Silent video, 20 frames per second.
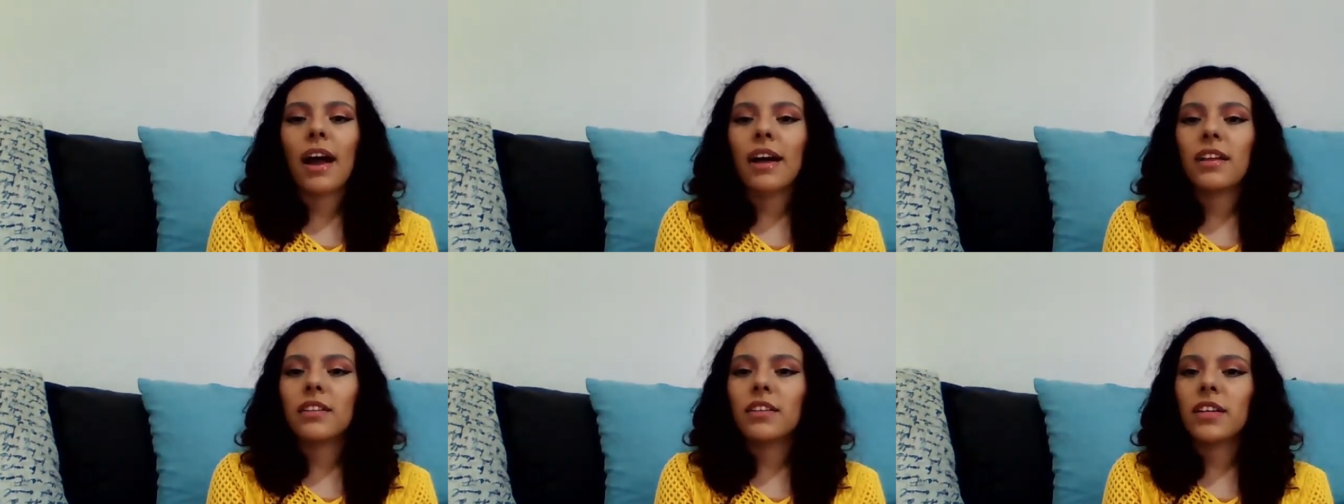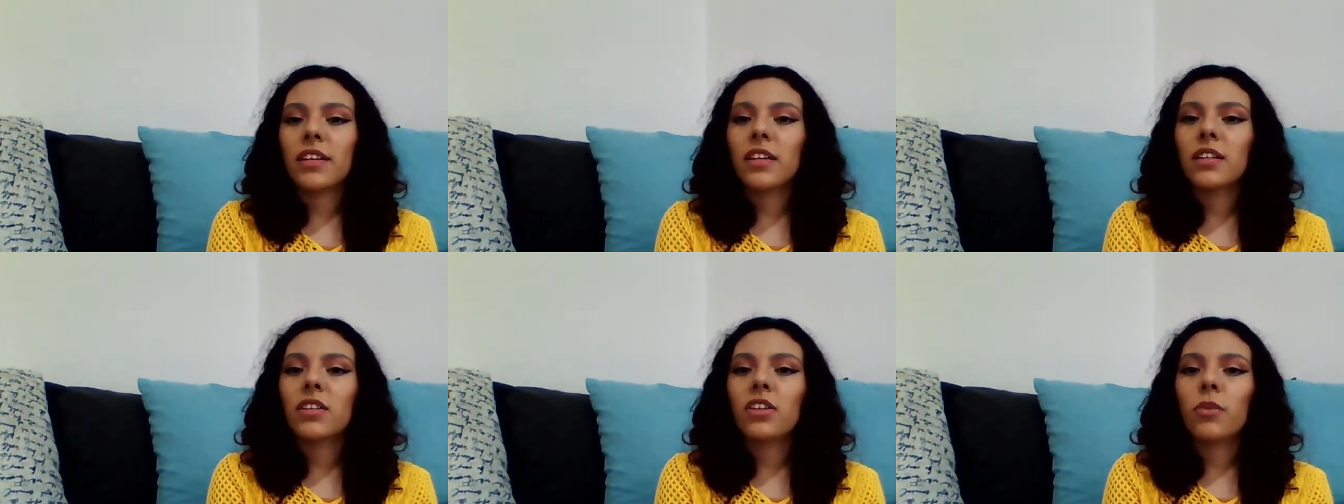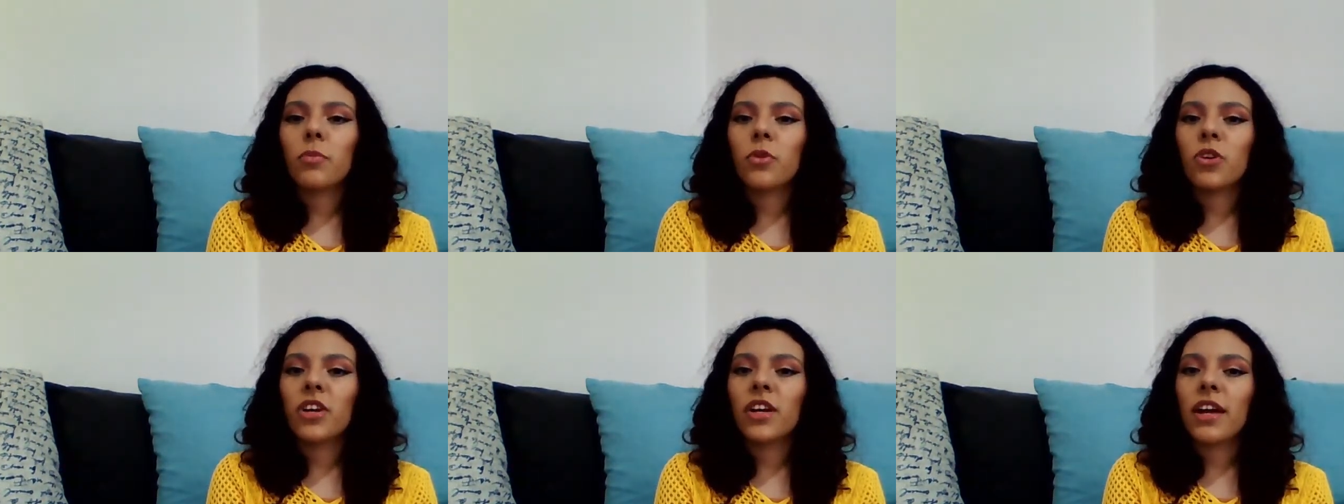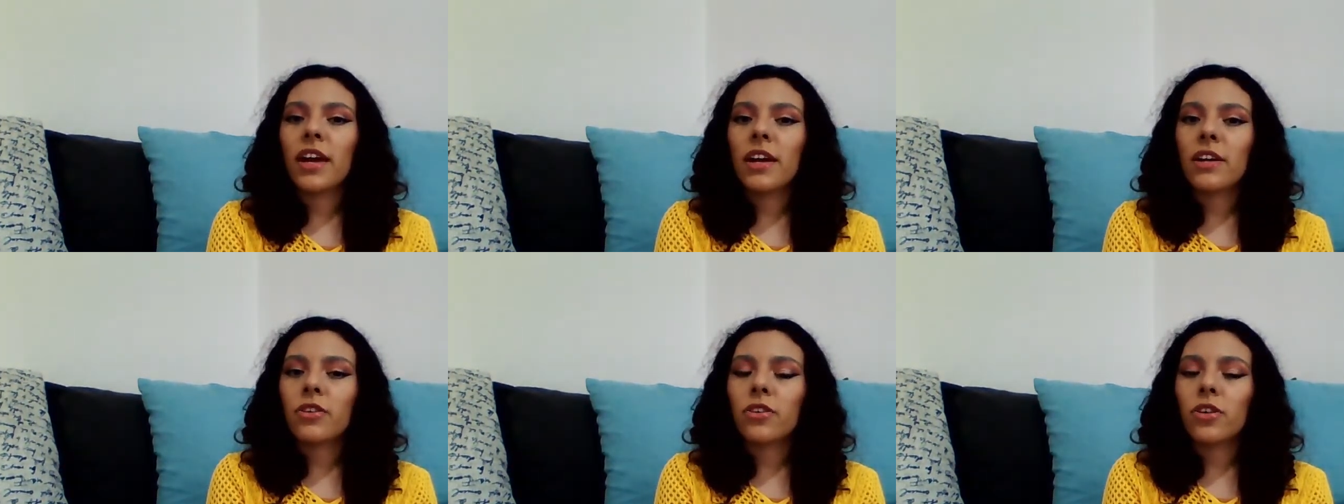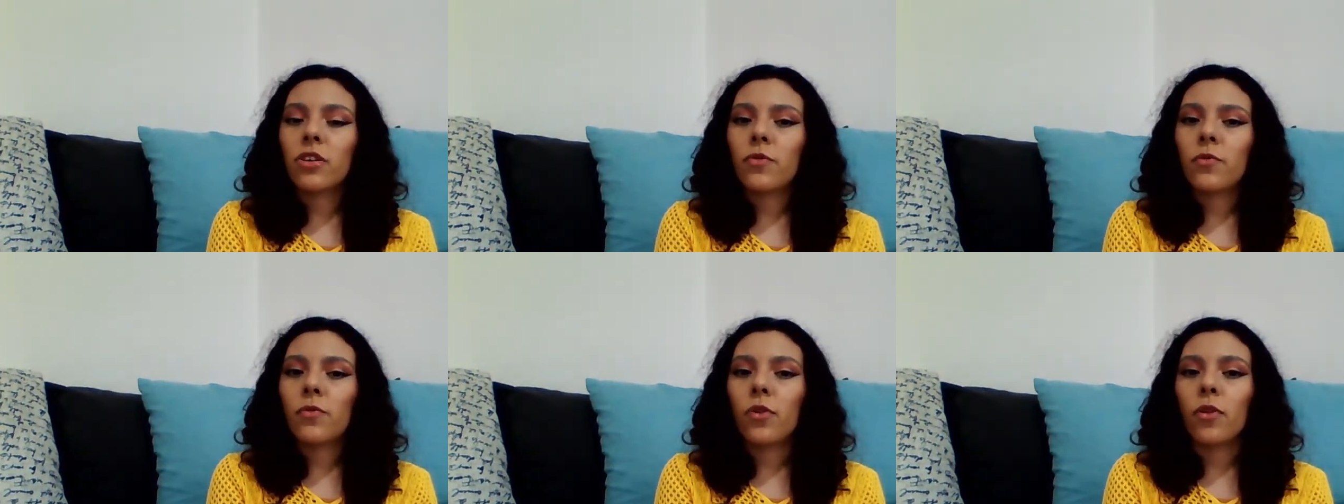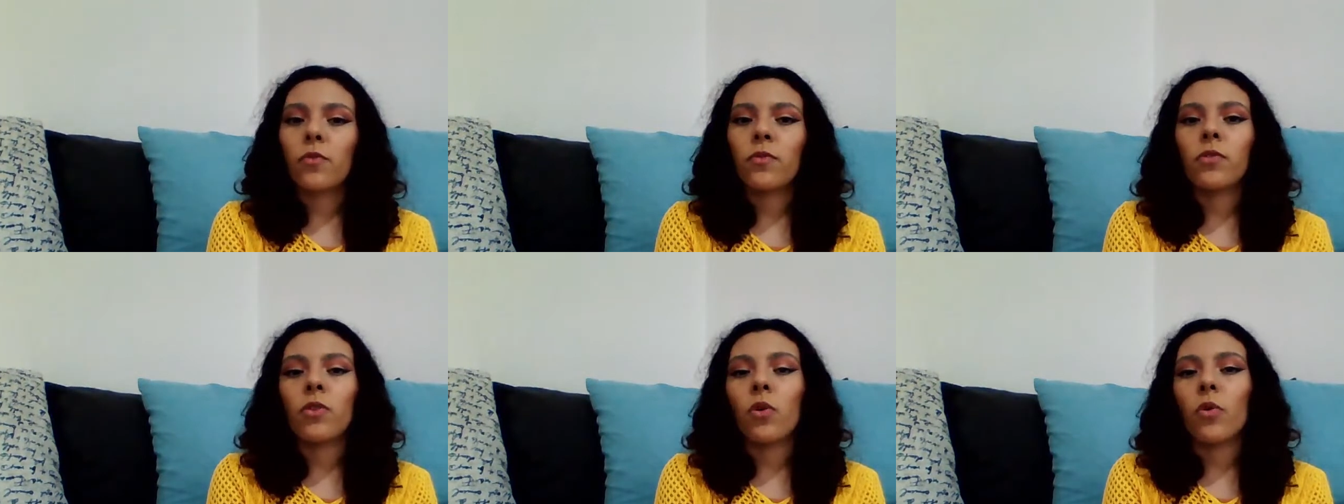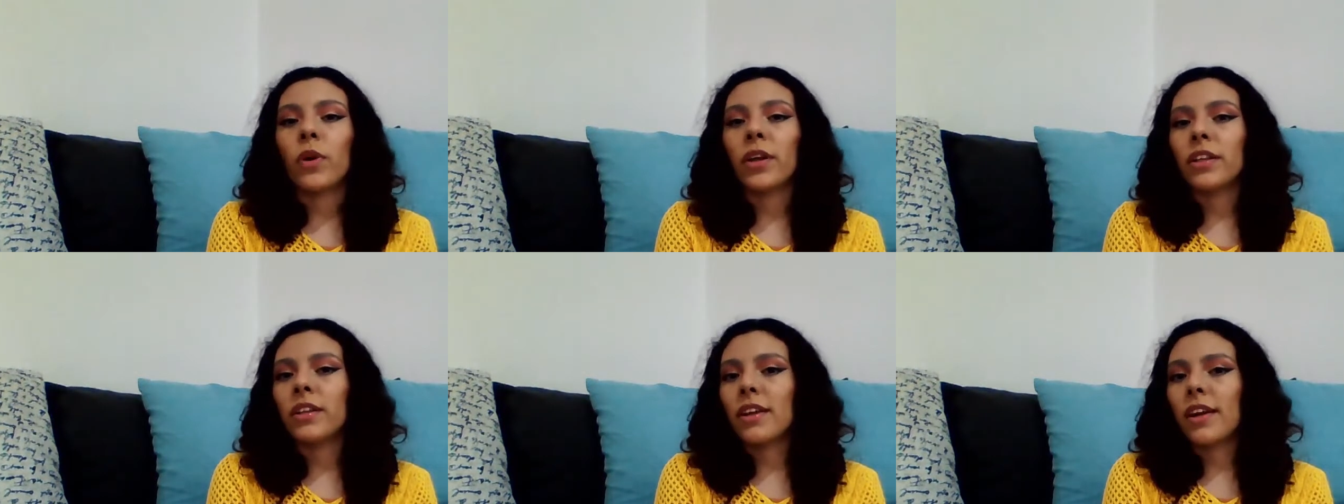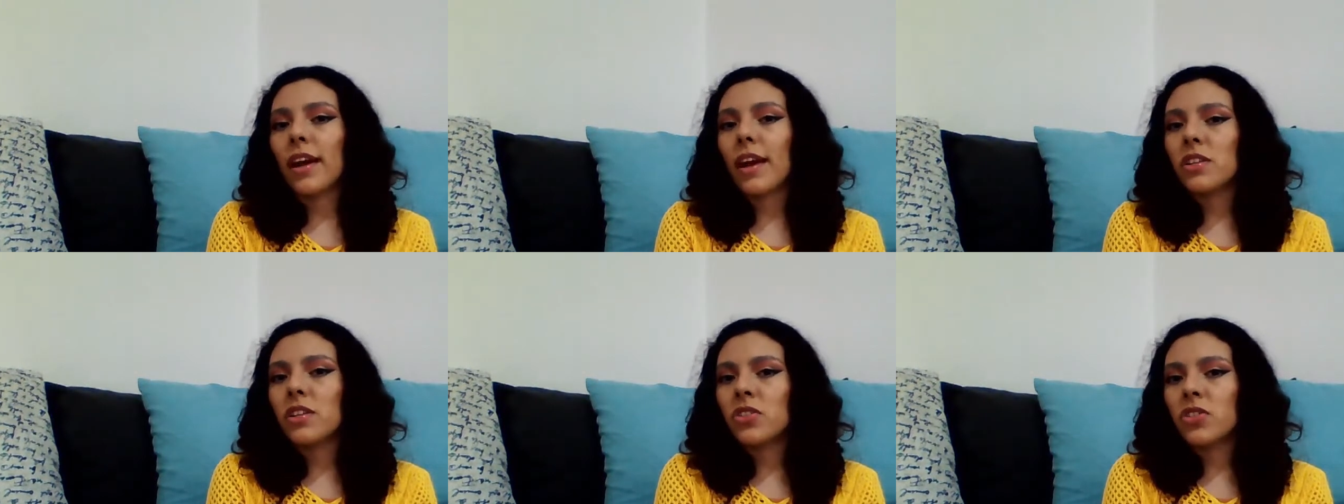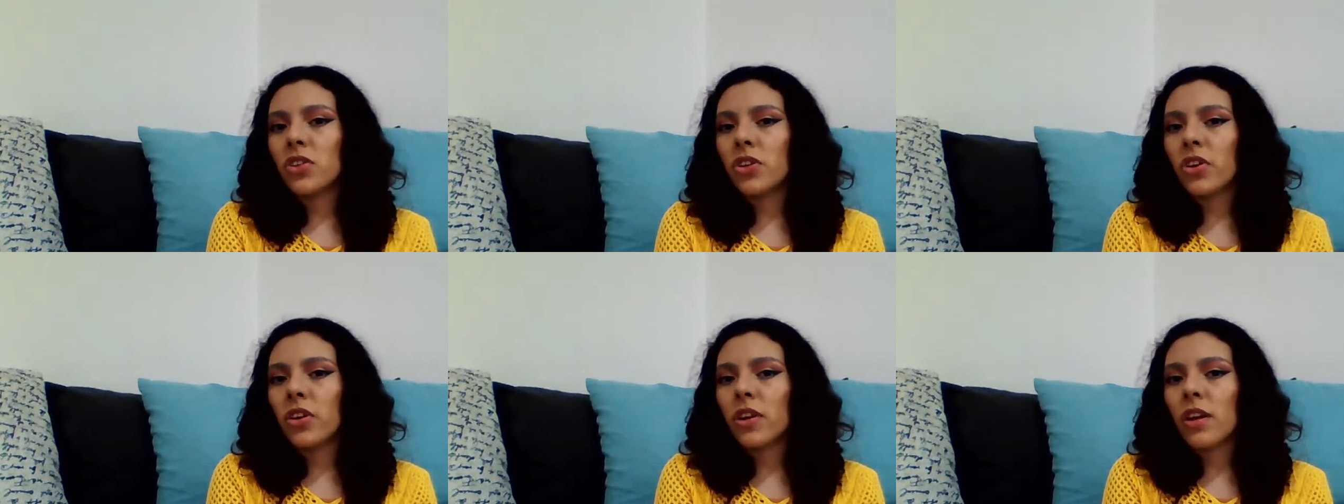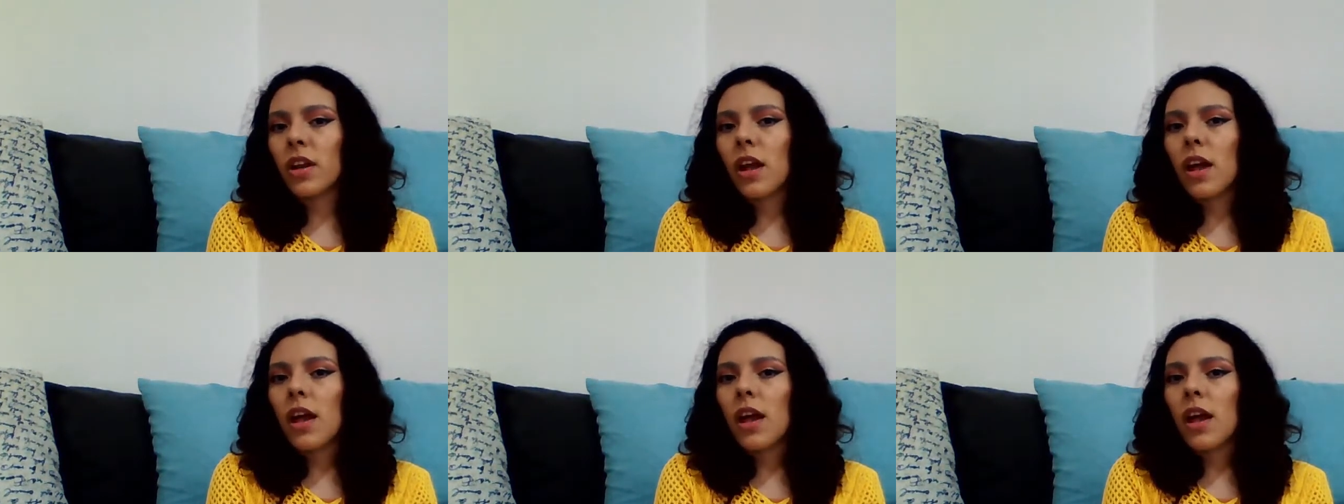handheld communicator for flow indication,